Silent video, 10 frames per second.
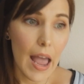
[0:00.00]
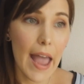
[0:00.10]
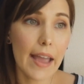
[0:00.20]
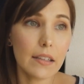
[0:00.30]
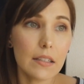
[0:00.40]

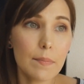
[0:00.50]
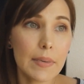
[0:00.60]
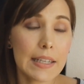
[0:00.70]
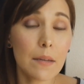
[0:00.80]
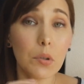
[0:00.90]
and
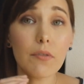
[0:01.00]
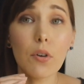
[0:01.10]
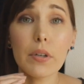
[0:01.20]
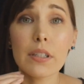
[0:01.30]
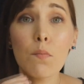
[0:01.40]
being able to
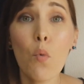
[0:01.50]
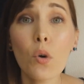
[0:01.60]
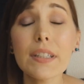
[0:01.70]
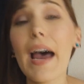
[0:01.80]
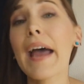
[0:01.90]
focus
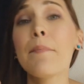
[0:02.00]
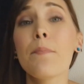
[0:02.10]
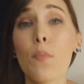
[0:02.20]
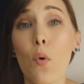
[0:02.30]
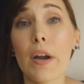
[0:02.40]
more
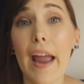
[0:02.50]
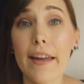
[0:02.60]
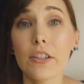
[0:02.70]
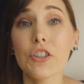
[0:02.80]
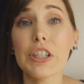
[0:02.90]
time, more
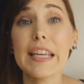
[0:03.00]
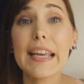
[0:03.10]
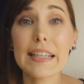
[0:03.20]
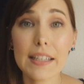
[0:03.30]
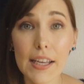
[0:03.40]
energy
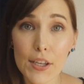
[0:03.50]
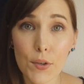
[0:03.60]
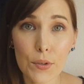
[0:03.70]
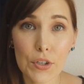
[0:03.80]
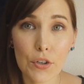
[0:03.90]
into
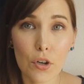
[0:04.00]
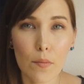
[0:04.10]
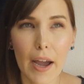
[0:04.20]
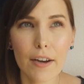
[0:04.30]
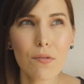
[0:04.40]

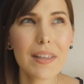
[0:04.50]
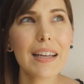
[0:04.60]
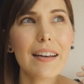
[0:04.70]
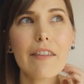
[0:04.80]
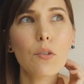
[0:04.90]
YouTube. I don't
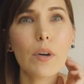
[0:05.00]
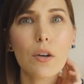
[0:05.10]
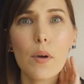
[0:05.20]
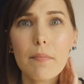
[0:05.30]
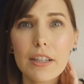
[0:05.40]
think I'd ever want
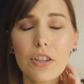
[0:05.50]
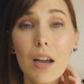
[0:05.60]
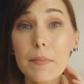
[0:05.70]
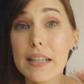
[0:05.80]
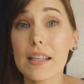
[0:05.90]
to quit my
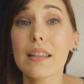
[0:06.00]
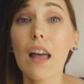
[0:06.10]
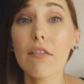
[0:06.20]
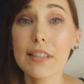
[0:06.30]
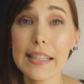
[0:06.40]
job because I
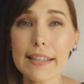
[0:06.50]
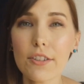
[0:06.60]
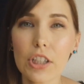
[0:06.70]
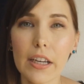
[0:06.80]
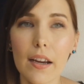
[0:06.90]
love
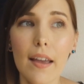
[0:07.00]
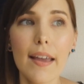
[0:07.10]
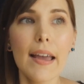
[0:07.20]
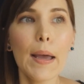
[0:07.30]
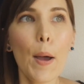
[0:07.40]
teaching,
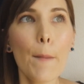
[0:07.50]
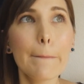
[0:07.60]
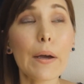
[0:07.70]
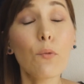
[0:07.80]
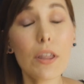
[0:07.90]

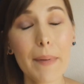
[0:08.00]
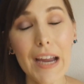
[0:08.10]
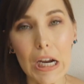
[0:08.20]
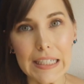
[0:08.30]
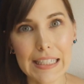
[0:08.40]
But with my
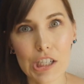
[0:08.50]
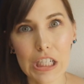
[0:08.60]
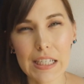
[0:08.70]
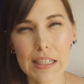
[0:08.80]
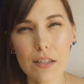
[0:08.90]
heart
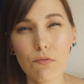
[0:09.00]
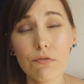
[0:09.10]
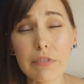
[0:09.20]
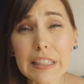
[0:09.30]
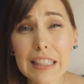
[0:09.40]
condition, it is
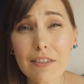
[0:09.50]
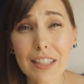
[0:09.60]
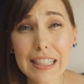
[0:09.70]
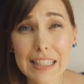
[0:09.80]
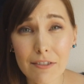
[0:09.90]
really,
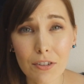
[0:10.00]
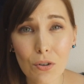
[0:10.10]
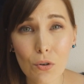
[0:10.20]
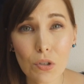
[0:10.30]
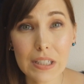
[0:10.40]
really
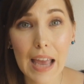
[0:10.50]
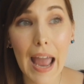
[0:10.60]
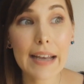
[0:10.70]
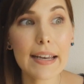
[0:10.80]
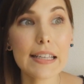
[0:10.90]
difficult.
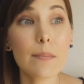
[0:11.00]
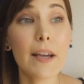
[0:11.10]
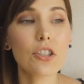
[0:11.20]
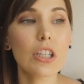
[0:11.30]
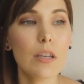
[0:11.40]
And
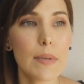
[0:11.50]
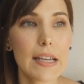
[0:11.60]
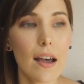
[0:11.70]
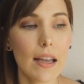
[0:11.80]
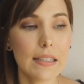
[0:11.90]
especially
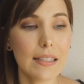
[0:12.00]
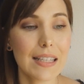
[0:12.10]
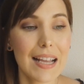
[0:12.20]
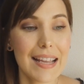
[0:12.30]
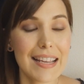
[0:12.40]

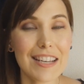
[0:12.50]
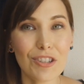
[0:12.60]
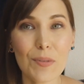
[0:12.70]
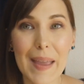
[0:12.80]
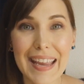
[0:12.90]
because
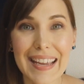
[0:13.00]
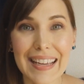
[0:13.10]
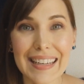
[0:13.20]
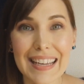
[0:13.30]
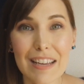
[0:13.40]
in
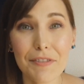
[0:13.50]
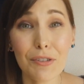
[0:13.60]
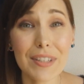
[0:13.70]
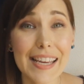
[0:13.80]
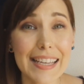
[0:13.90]
Japan, if
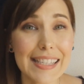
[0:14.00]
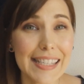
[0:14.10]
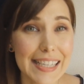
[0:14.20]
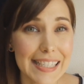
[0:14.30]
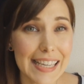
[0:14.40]
you take
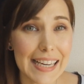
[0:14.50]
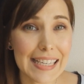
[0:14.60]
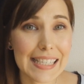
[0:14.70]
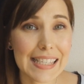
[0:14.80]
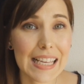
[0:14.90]
sick
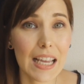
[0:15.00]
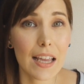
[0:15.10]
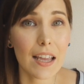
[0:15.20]
days,